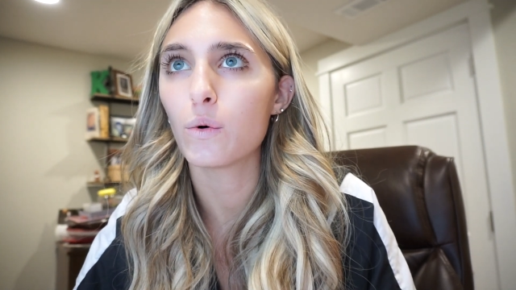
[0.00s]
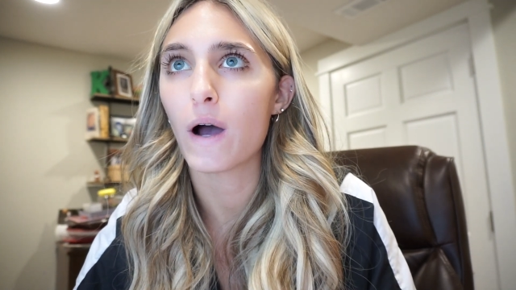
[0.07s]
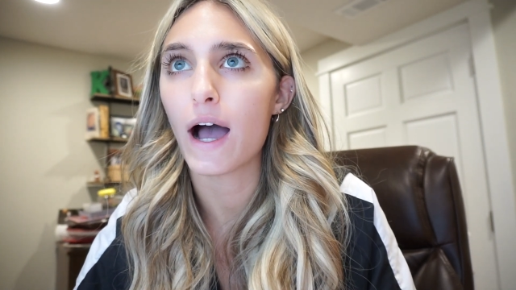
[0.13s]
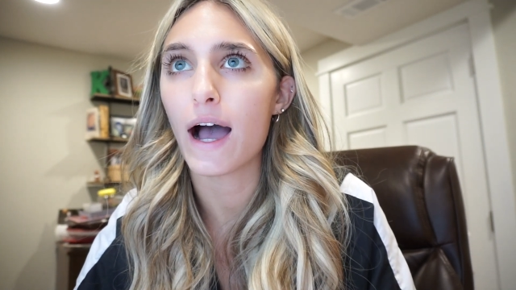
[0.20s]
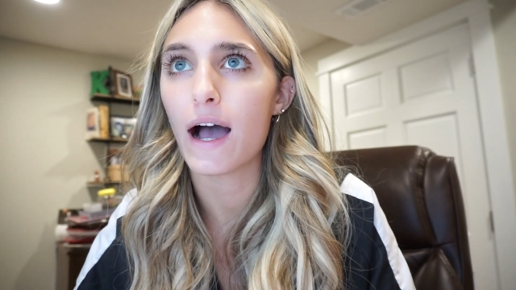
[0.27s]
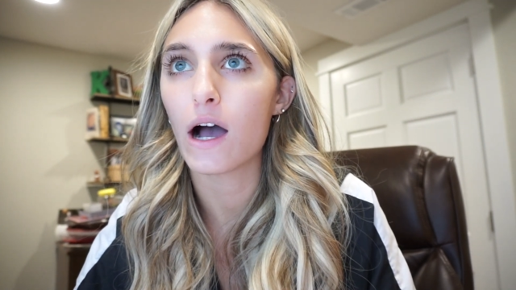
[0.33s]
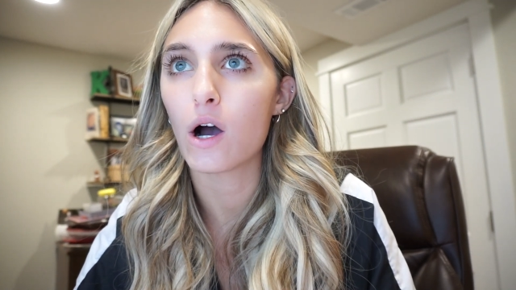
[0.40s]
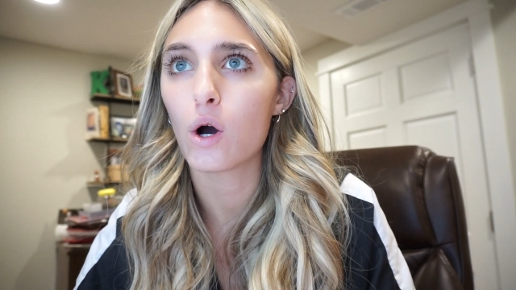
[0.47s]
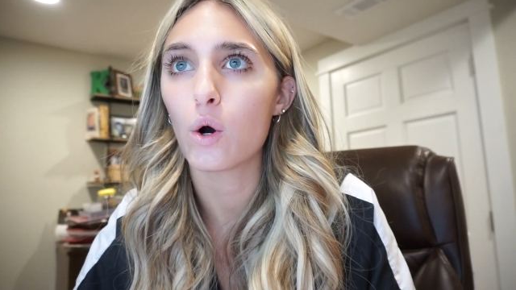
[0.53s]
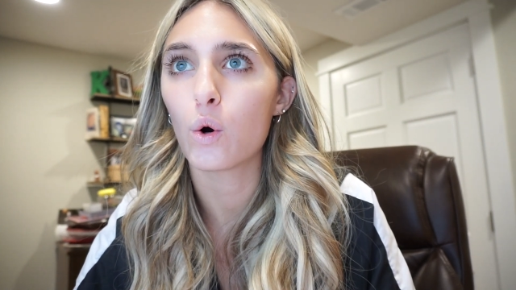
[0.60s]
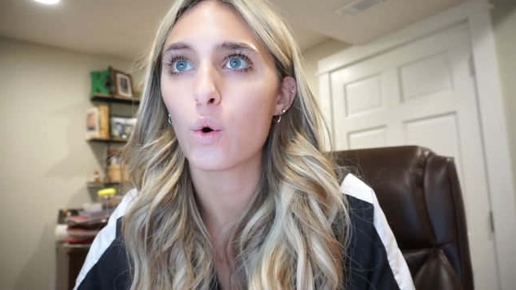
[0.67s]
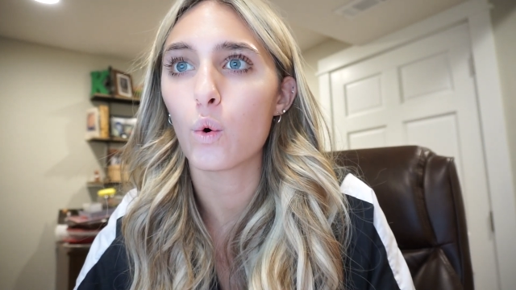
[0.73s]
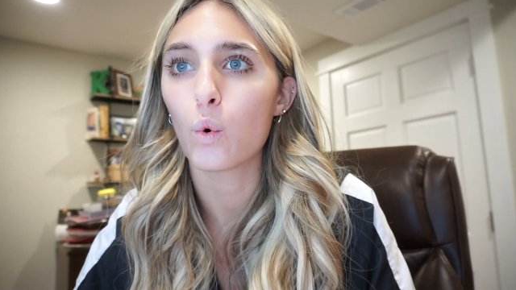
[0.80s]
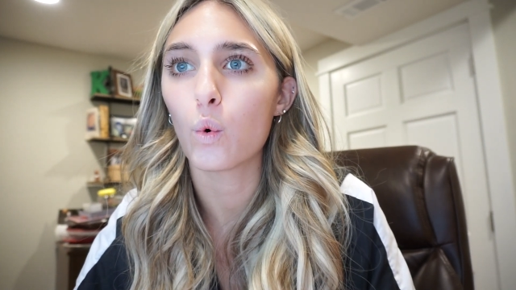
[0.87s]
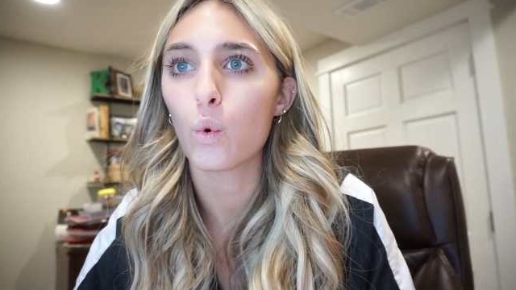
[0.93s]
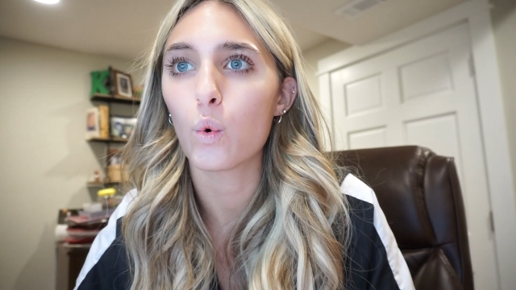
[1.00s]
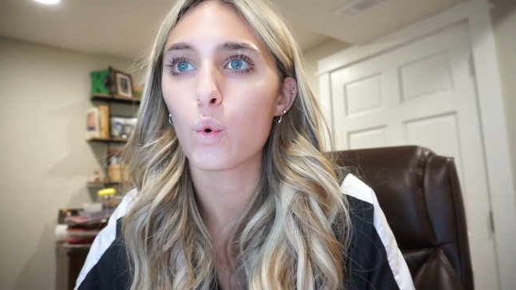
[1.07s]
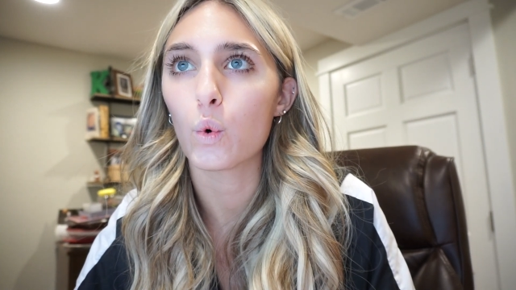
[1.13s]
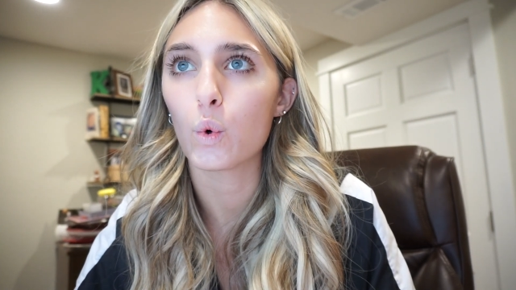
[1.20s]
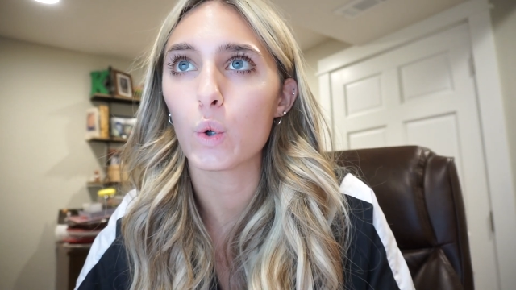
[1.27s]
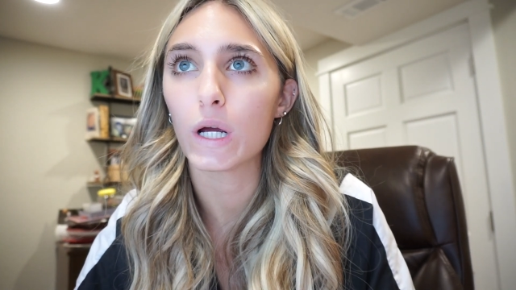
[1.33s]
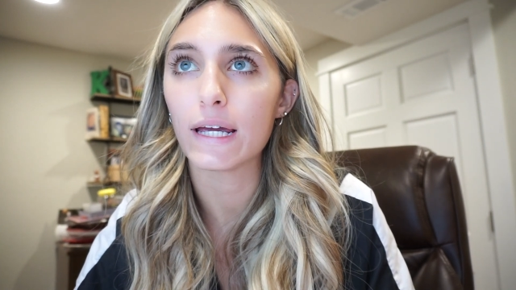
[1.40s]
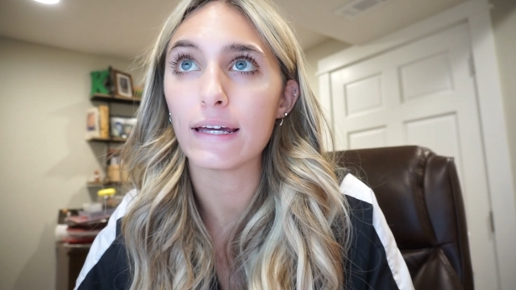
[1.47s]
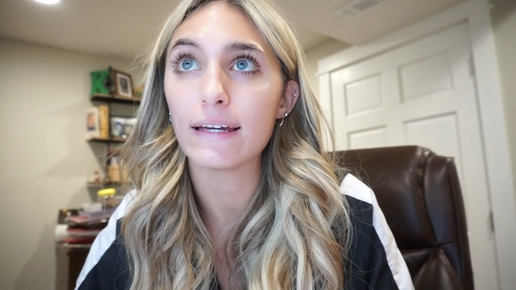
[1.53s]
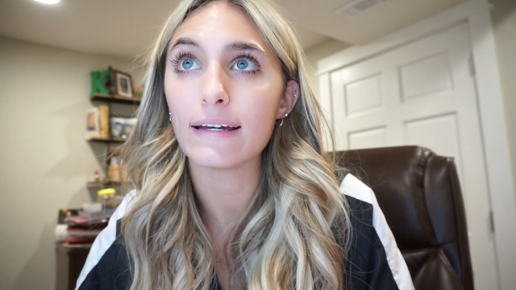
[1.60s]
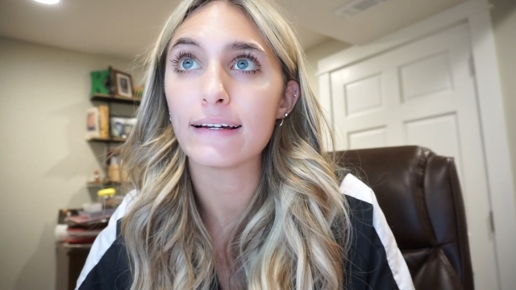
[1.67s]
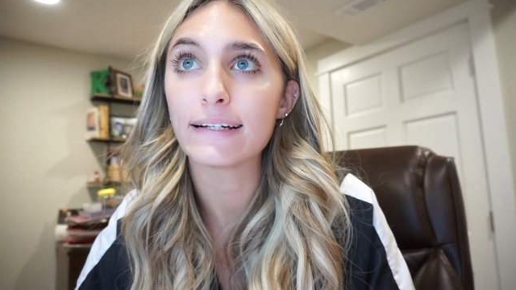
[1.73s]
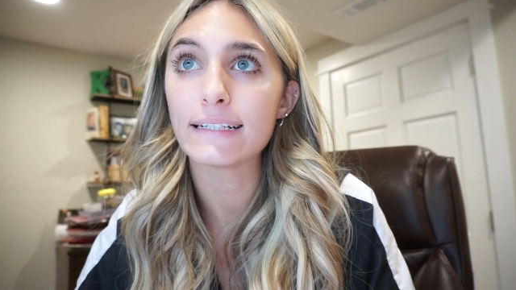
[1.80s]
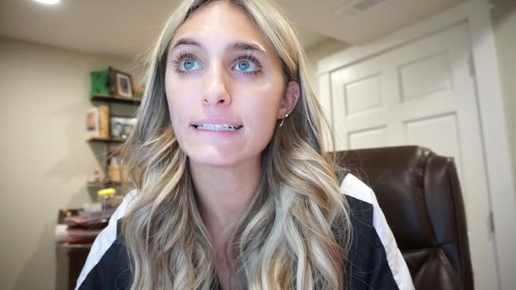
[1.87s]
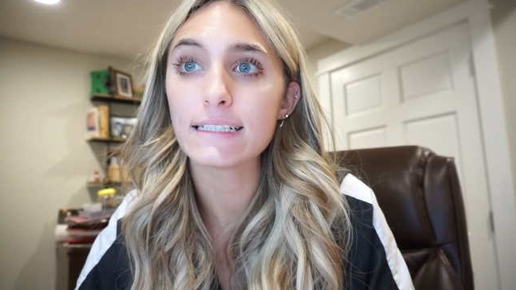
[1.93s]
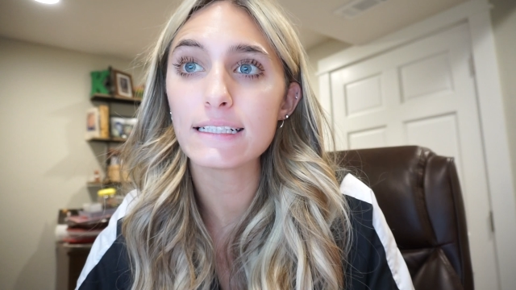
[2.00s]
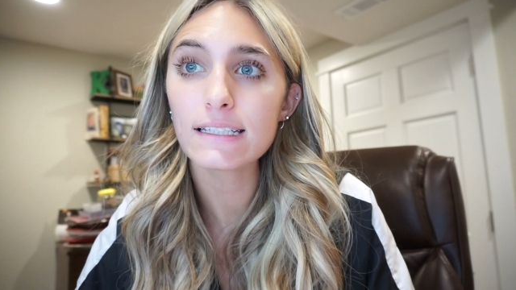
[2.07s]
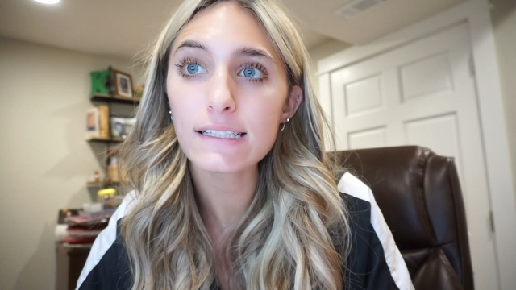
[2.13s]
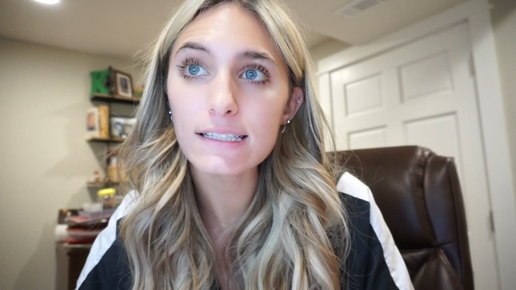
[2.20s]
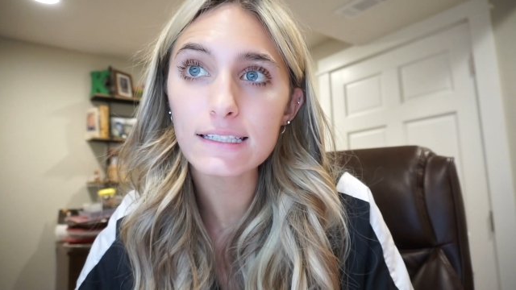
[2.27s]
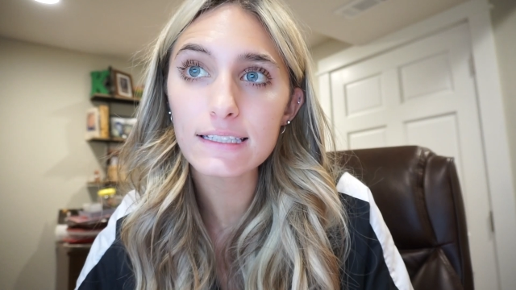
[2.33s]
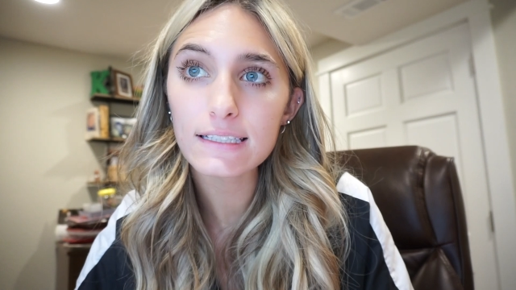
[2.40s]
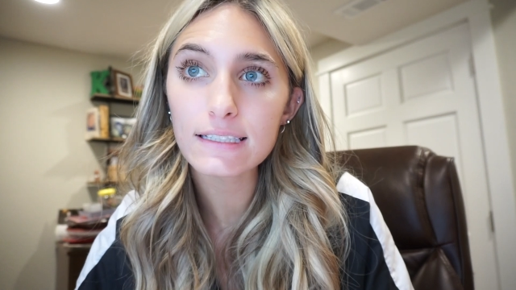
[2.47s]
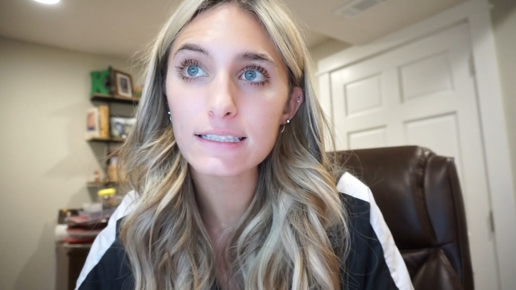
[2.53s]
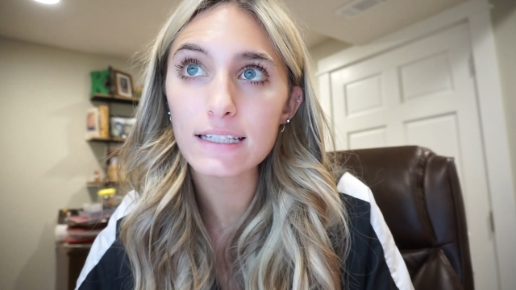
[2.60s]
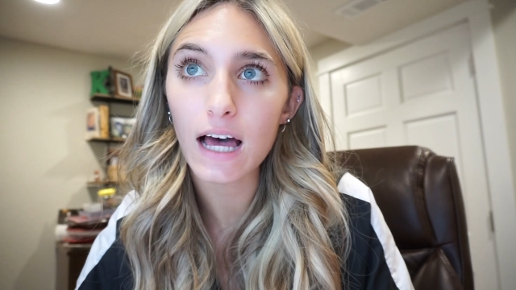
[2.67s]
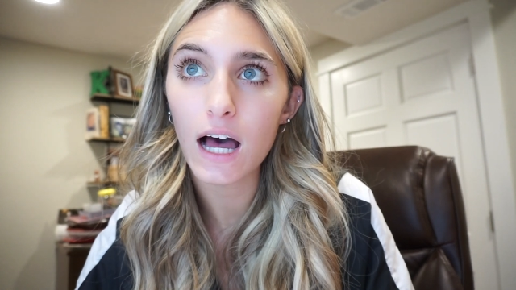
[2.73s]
how he is.